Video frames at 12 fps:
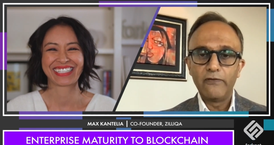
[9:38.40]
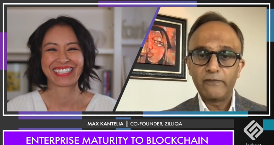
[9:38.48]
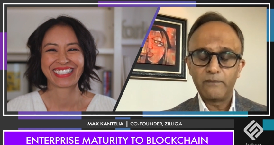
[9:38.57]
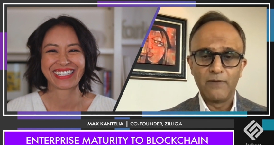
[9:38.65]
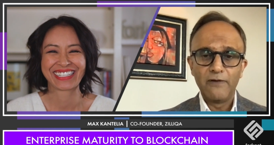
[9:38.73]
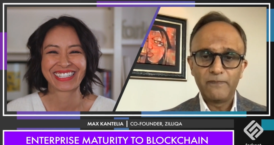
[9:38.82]

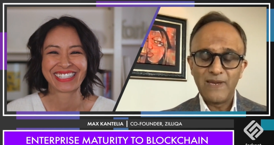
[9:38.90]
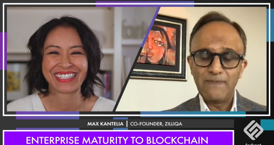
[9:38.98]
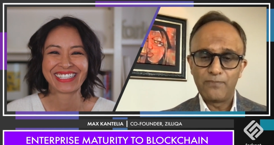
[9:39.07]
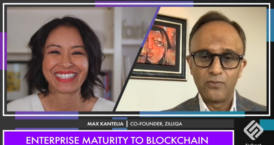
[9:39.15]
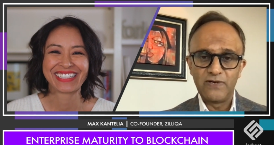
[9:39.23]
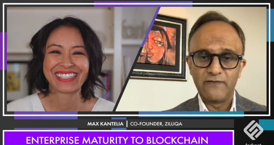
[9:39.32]
Speaker 1: most
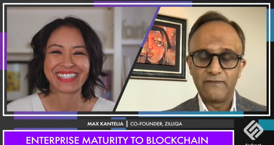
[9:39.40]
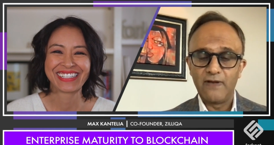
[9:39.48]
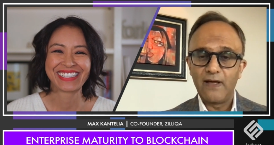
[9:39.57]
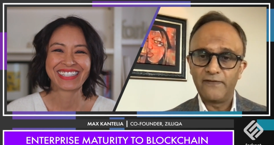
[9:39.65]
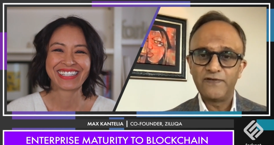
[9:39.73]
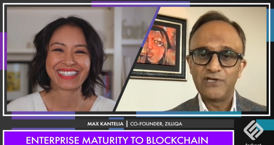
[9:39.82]
people would have
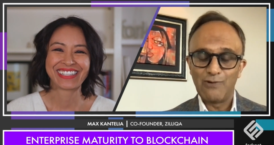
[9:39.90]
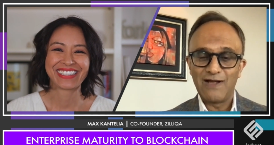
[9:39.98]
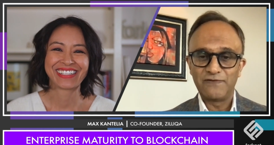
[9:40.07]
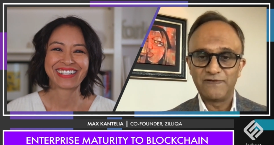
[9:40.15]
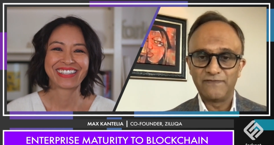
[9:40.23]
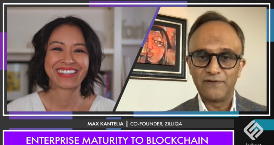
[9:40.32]
laughed you
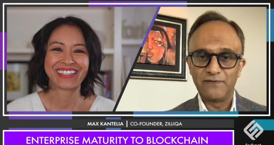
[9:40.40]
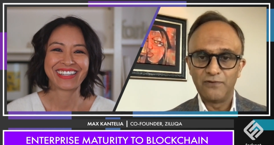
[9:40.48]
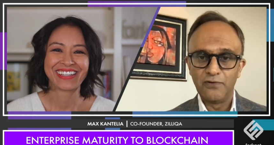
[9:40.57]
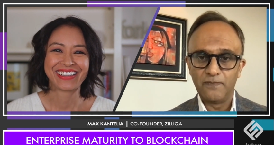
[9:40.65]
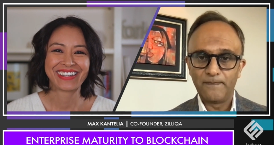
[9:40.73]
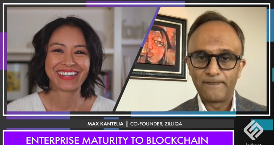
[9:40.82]
out of the
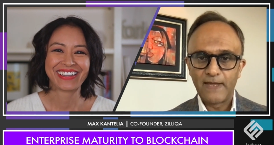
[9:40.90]
room,